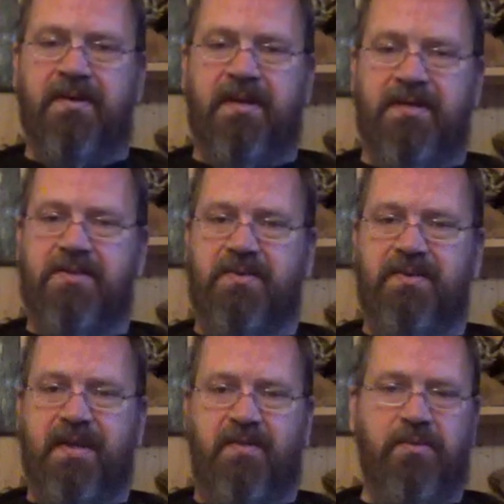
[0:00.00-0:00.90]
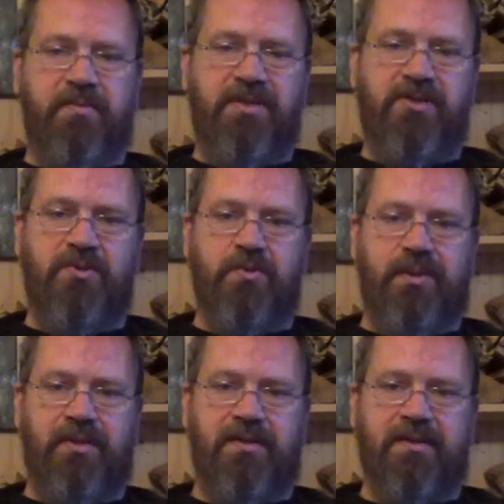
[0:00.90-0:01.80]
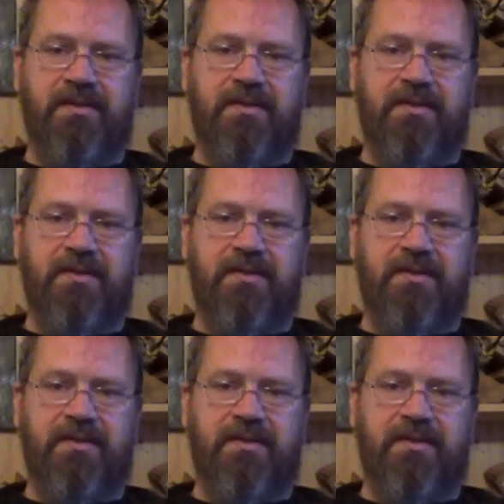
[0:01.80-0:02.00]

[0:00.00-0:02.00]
That would be sweet.